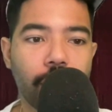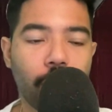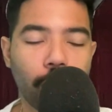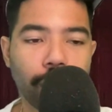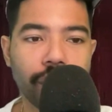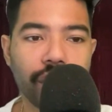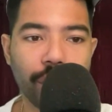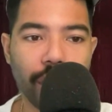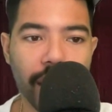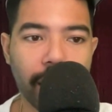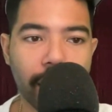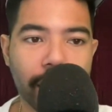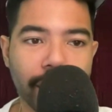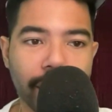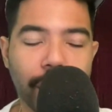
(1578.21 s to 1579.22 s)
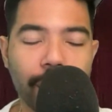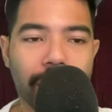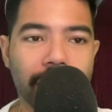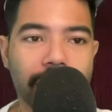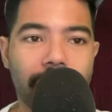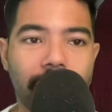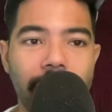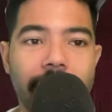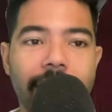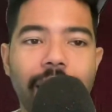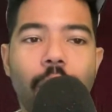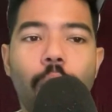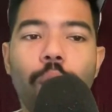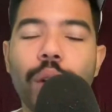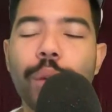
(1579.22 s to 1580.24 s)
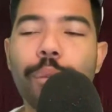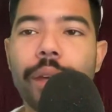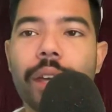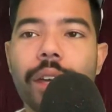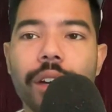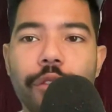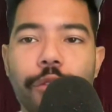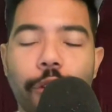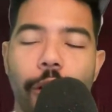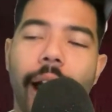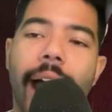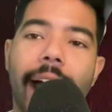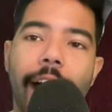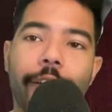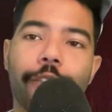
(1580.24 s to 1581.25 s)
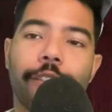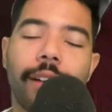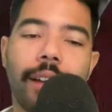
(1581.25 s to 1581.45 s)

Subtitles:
Lourdes Gurriel has shown us he can only be good for a half.